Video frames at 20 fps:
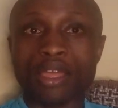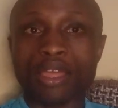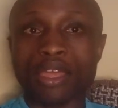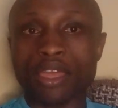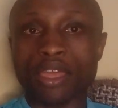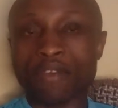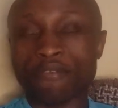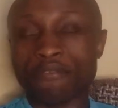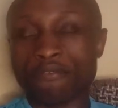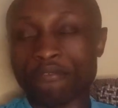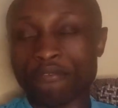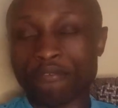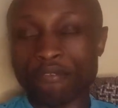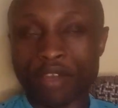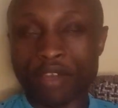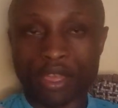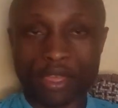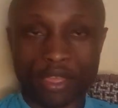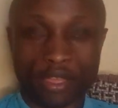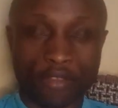he
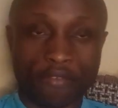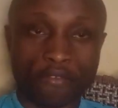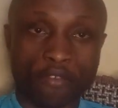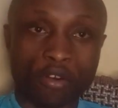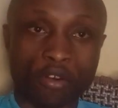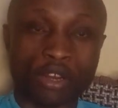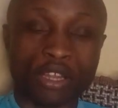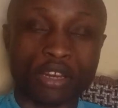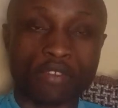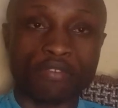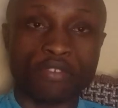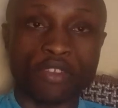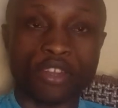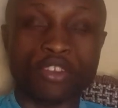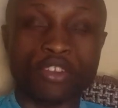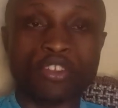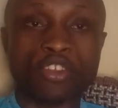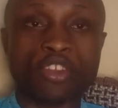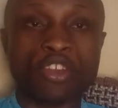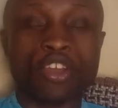uh, found it
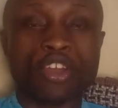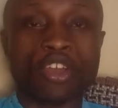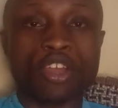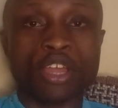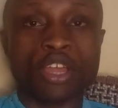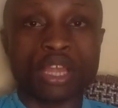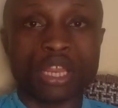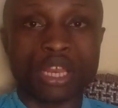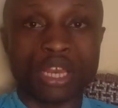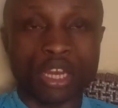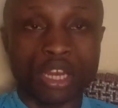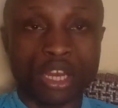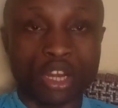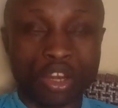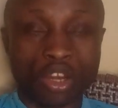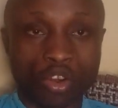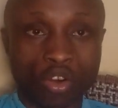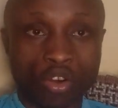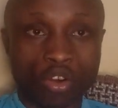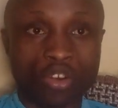fit
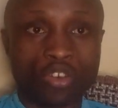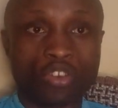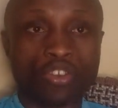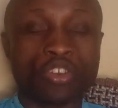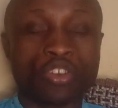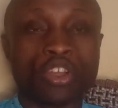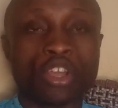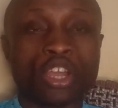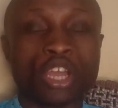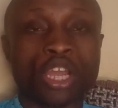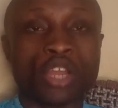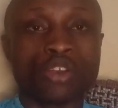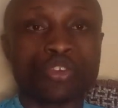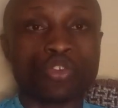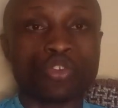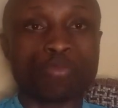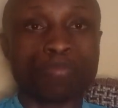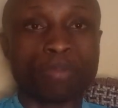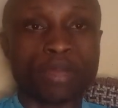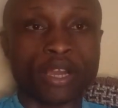not to
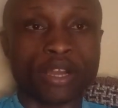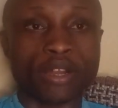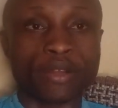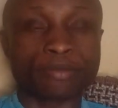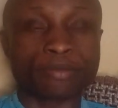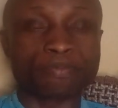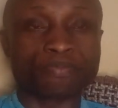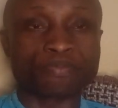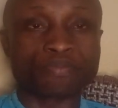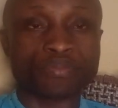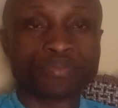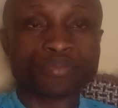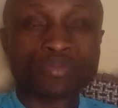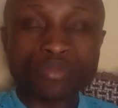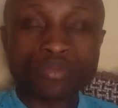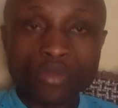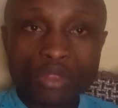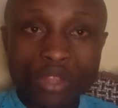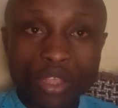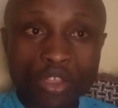speak.
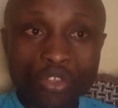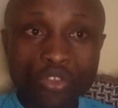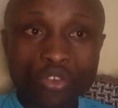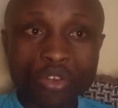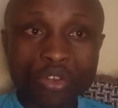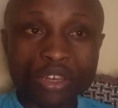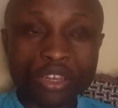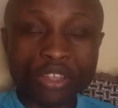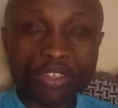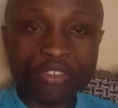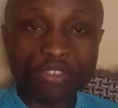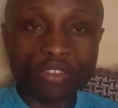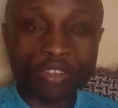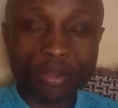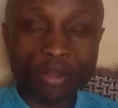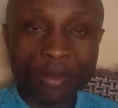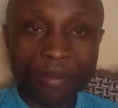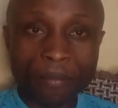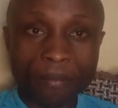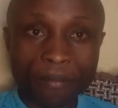So this
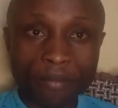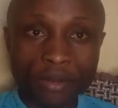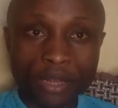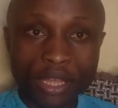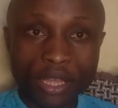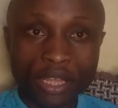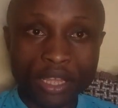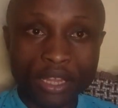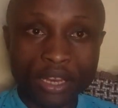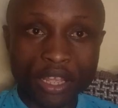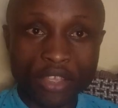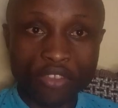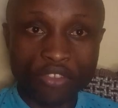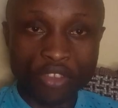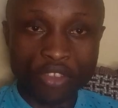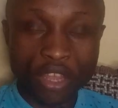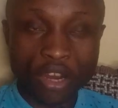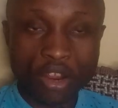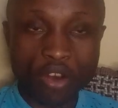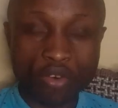um, the the
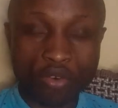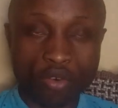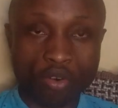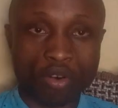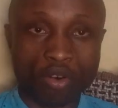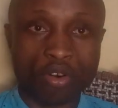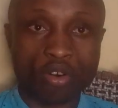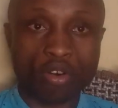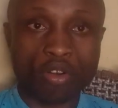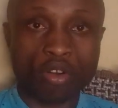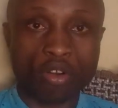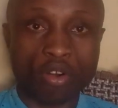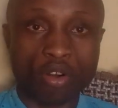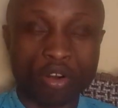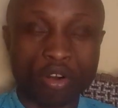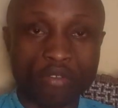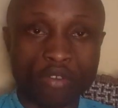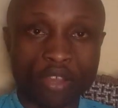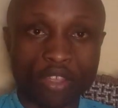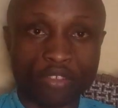general
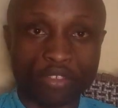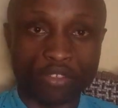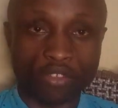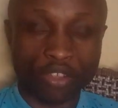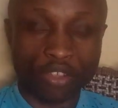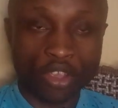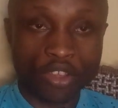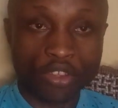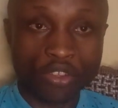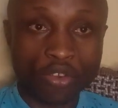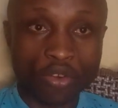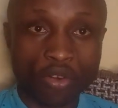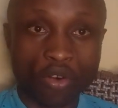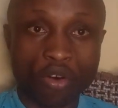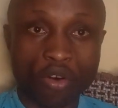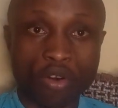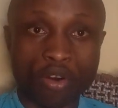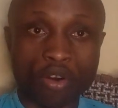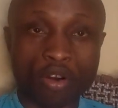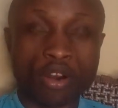conversation
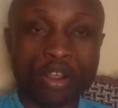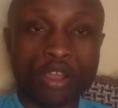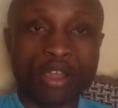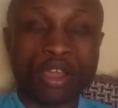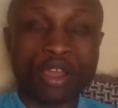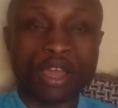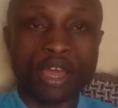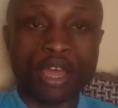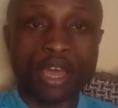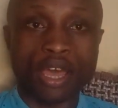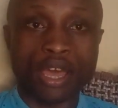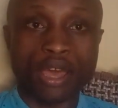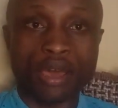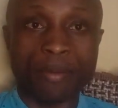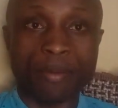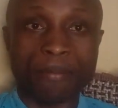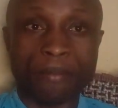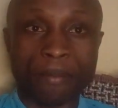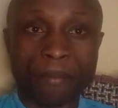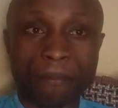or
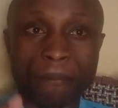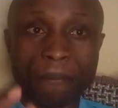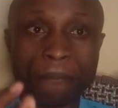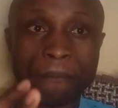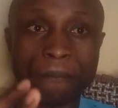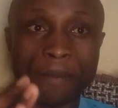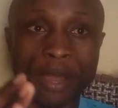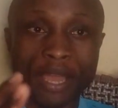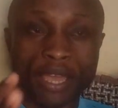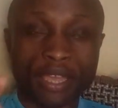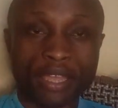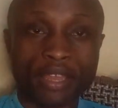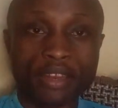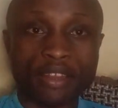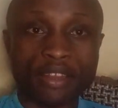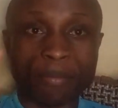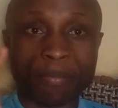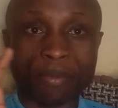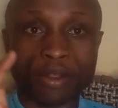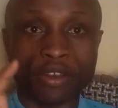um, my
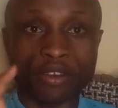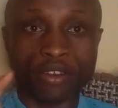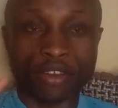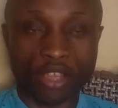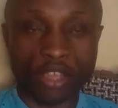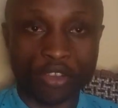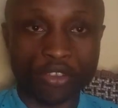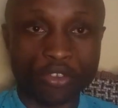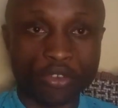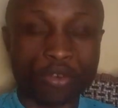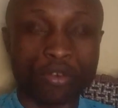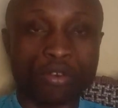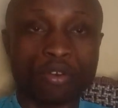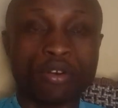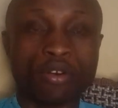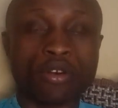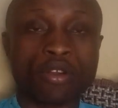interpretation